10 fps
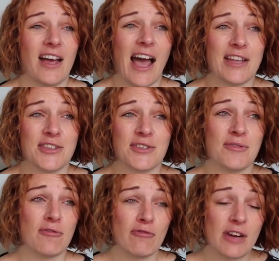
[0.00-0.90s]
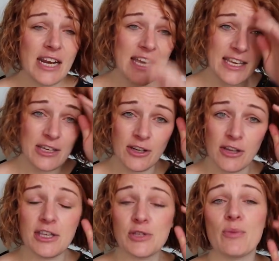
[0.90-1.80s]
and really, you know,
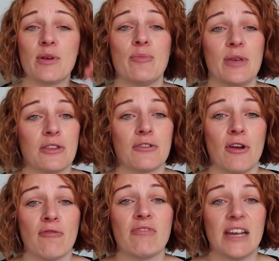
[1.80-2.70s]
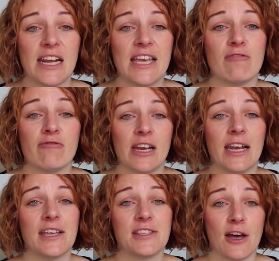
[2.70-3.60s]
these women have been through a really,
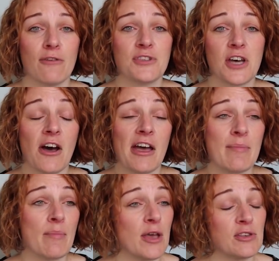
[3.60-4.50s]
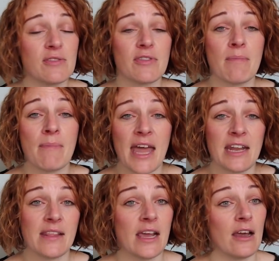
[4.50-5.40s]
really tough time. Most of the men
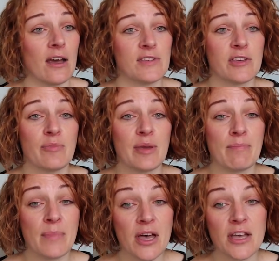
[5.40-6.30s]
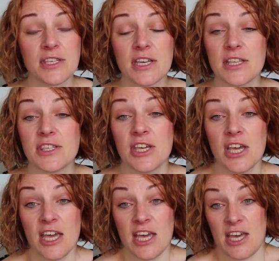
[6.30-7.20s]
in their lives have been murdered.
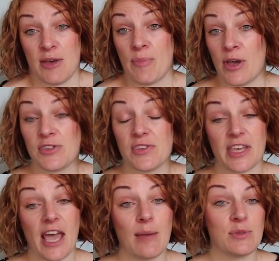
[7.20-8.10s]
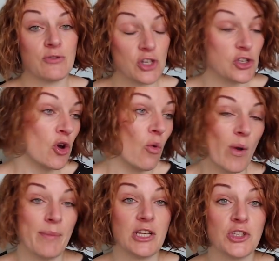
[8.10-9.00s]
Most of the camps have just got
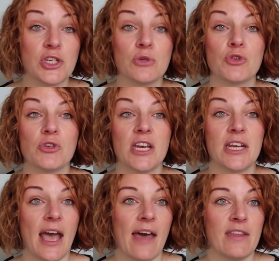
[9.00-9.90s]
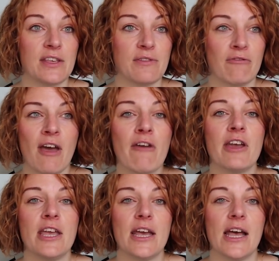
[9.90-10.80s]
women and children in, and it's
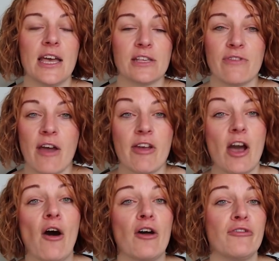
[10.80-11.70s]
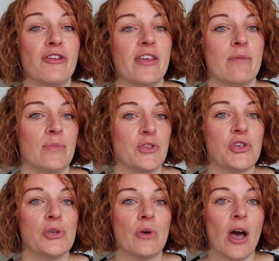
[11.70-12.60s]
very hard for them
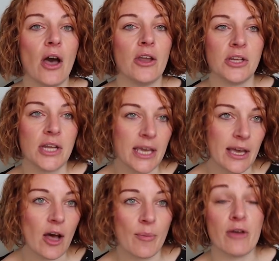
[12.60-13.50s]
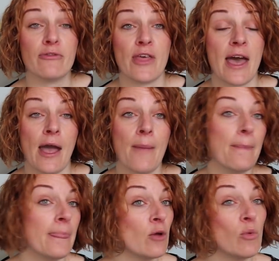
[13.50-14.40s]
to earn an income over there.
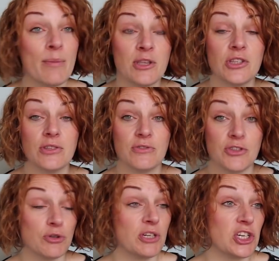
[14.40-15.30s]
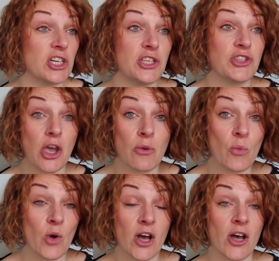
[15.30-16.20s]
Women traditionally don't
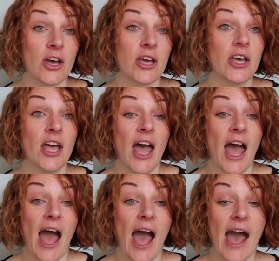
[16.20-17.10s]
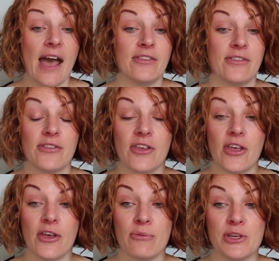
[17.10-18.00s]
work, and
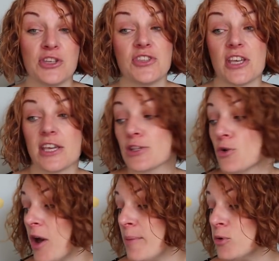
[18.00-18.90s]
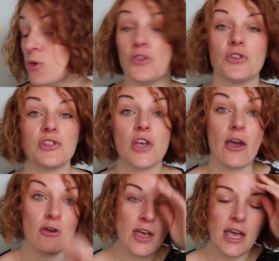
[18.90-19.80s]
we just think it's quite important.
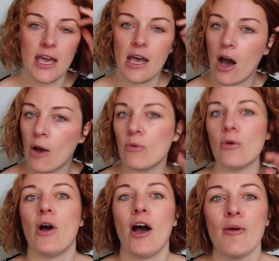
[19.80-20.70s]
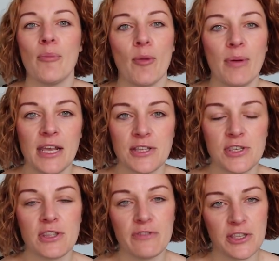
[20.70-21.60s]
So I'll pop a link
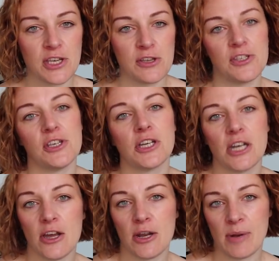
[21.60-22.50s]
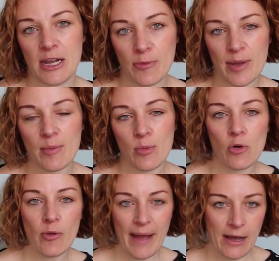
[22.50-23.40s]
to the video so you can learn a little bit
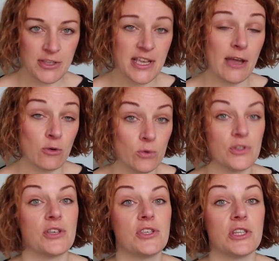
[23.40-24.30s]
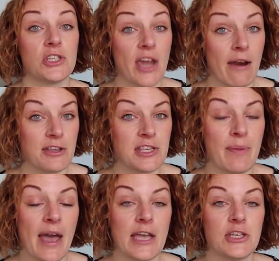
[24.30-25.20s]
more about it, and also to the charity
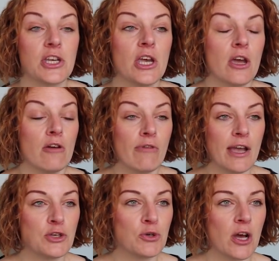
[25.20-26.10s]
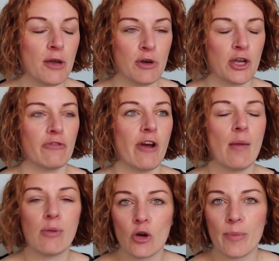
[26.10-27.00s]
page. Rachel and I were going to write
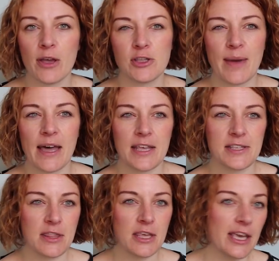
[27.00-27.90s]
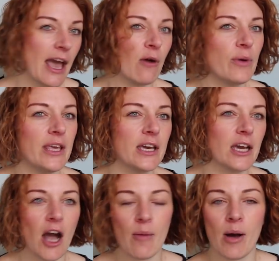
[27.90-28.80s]
a blog post about this and think how we
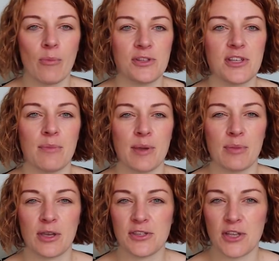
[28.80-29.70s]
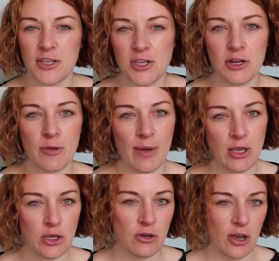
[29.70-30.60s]
can come up with something, because I don't know
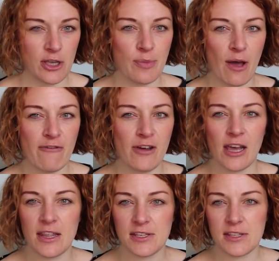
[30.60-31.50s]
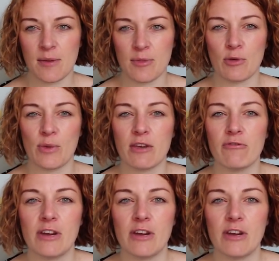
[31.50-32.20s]
about you guys, but I feel like this is something that we can